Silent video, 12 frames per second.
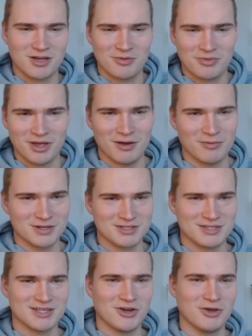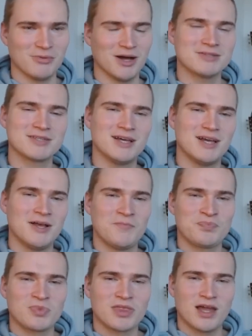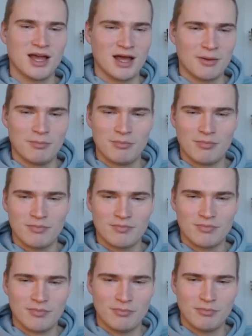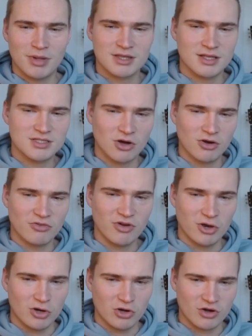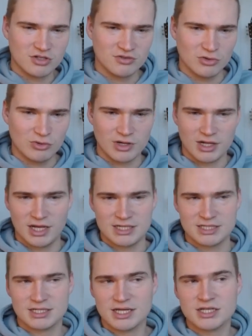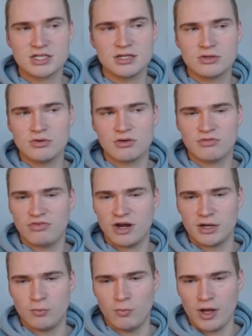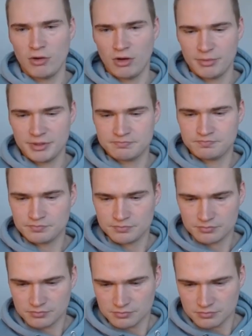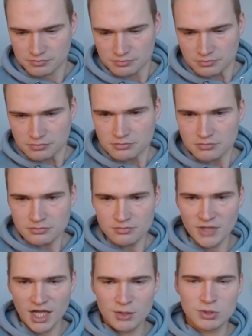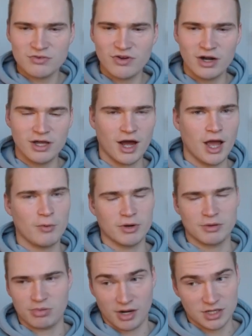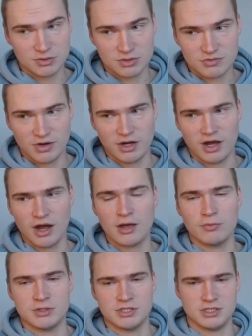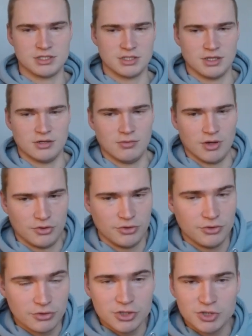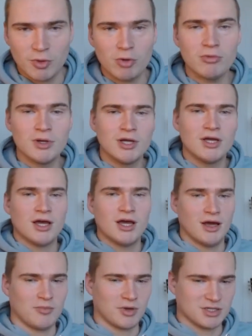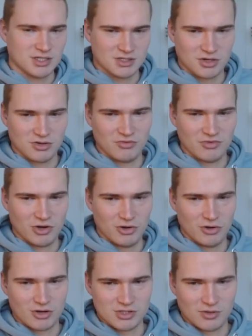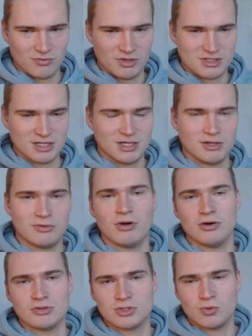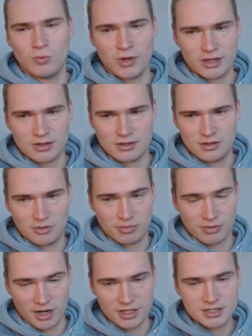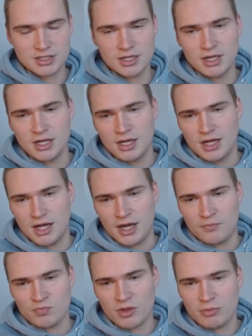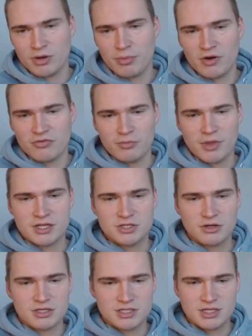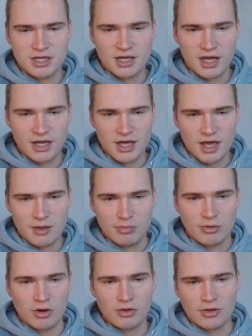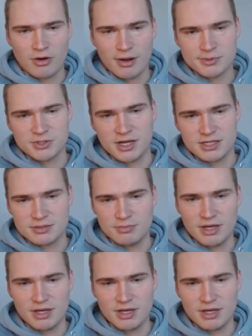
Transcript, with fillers: something I wanted to tell you about. Um, but the total value locked of Luna Classic is actually doing fairly well. I mean, it was fairly high when the price was fairly high, which is, uh, well, usual, uh, because the total value locked obviously grows with the price. Um, but apart from that, you can see a, a broader uptrend